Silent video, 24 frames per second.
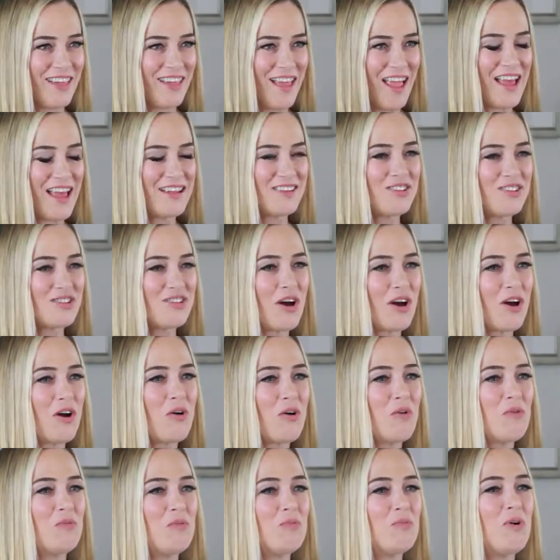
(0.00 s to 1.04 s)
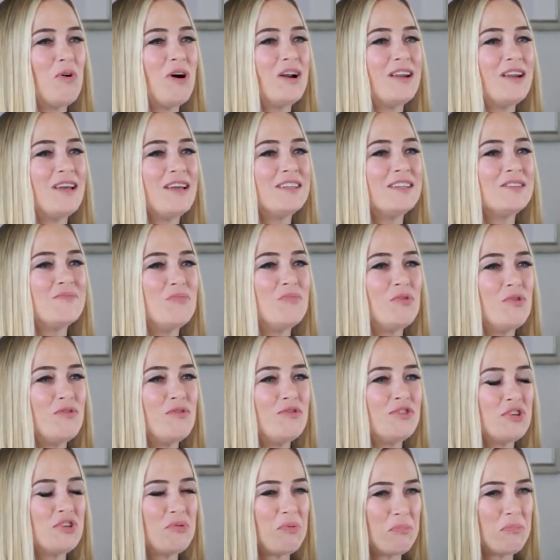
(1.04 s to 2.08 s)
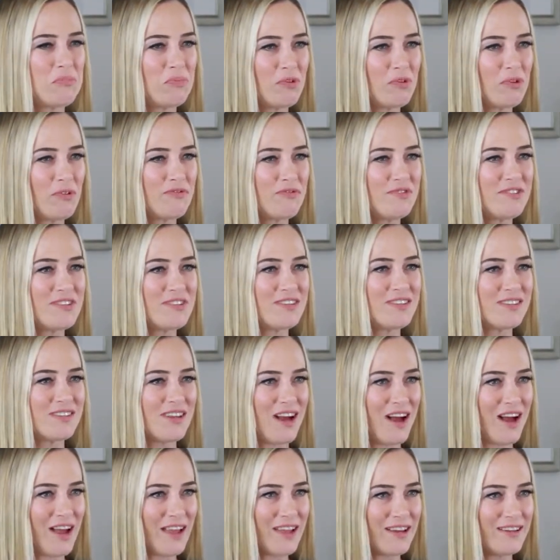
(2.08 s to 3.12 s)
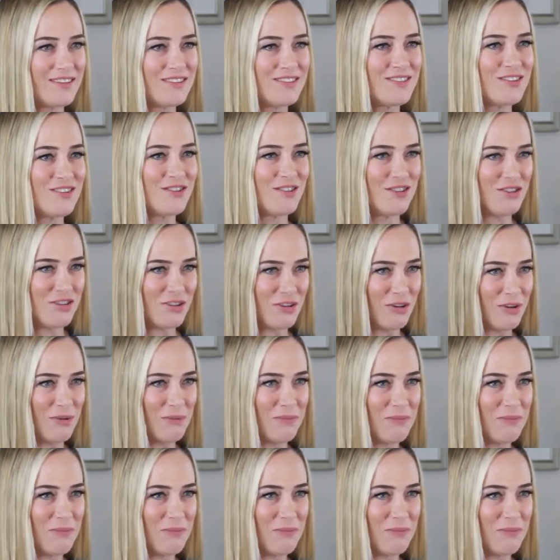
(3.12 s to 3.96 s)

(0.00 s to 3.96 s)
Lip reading: And so what is Move to Improve designed to do?